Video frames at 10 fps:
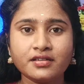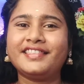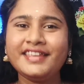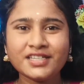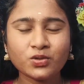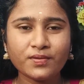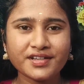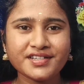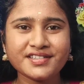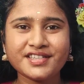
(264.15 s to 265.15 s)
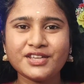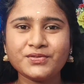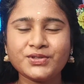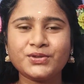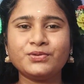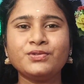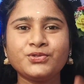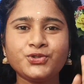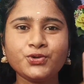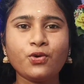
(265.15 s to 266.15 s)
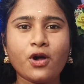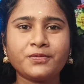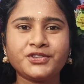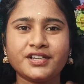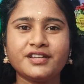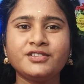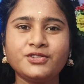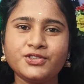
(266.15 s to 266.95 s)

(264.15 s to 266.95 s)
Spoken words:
These questions gives you 2 options